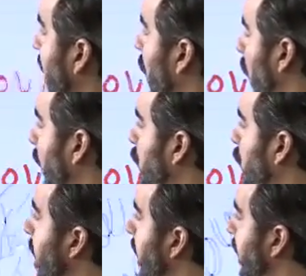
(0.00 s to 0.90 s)
across your
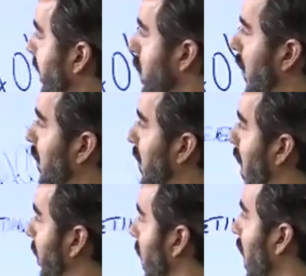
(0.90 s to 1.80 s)
business and
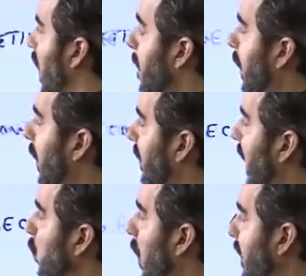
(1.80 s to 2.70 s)
yourself. Because
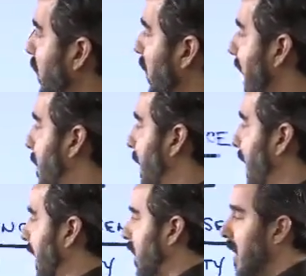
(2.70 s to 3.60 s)
guess what's gonna happen,
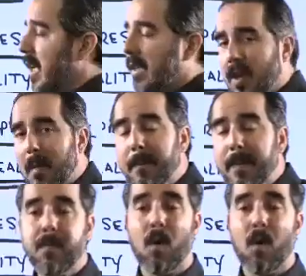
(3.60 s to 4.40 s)
guys? Some people